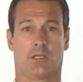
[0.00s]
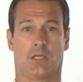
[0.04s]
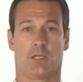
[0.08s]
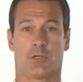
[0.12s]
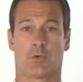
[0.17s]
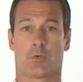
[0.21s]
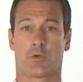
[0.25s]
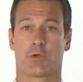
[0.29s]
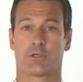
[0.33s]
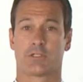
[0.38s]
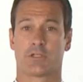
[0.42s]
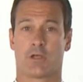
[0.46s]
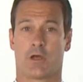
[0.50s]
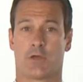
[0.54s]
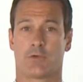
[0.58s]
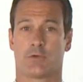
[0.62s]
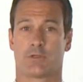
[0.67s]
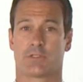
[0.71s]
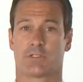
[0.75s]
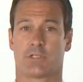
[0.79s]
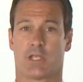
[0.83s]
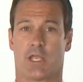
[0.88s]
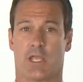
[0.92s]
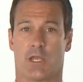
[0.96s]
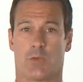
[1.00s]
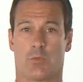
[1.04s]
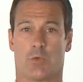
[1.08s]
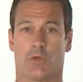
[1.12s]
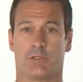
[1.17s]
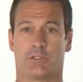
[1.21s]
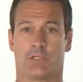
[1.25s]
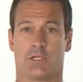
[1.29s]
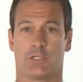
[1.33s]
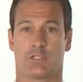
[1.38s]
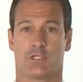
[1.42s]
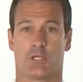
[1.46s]
In order to understand
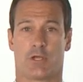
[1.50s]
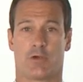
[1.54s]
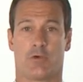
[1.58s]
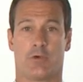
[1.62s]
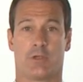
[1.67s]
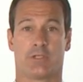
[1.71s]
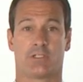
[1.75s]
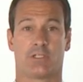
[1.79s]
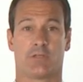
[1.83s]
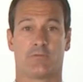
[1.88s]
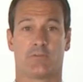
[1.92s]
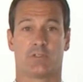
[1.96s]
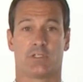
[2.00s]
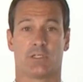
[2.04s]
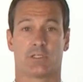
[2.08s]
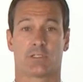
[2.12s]
what degenerative